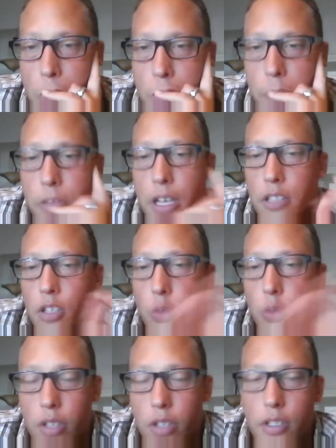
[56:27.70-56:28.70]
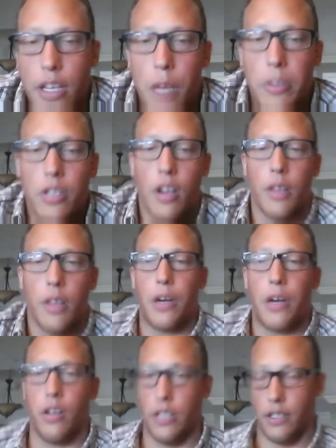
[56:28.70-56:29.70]
Yes, on Wednesday, I'll be talking
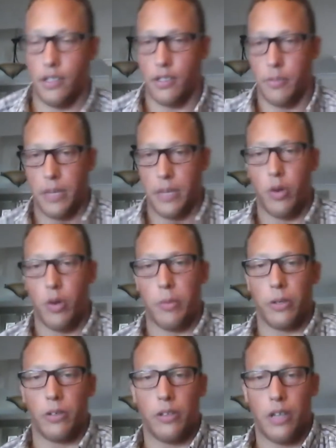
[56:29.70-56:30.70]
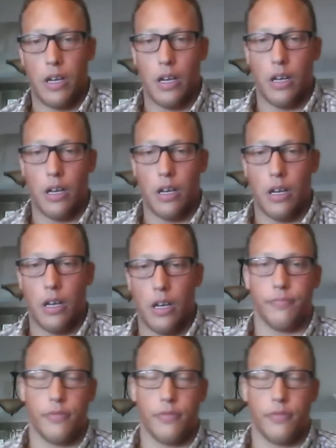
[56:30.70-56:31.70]
Power Lead System Aweber.
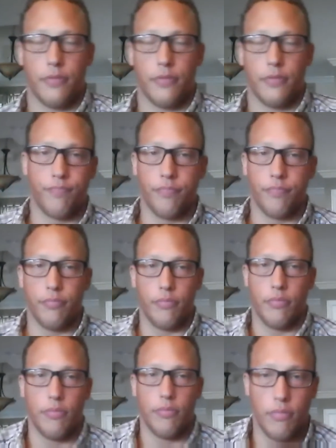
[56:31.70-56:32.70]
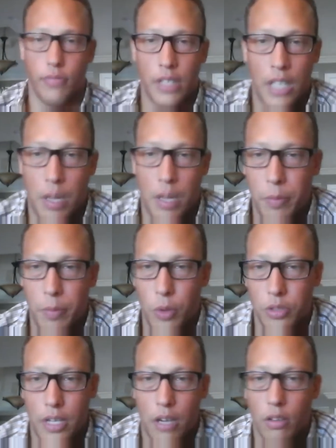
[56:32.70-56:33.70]
So I'll be
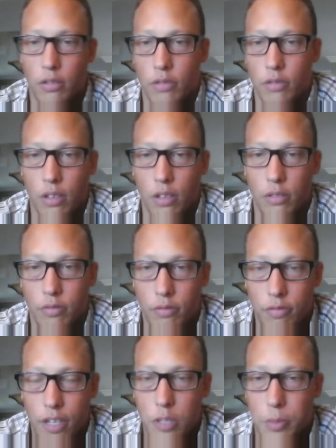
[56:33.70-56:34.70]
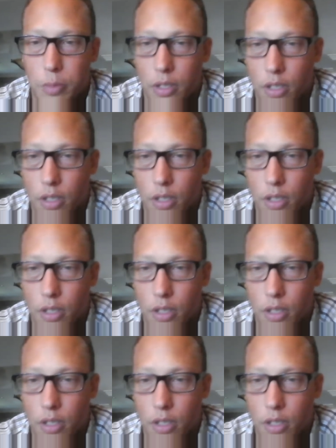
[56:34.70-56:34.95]
posting that on Facebook.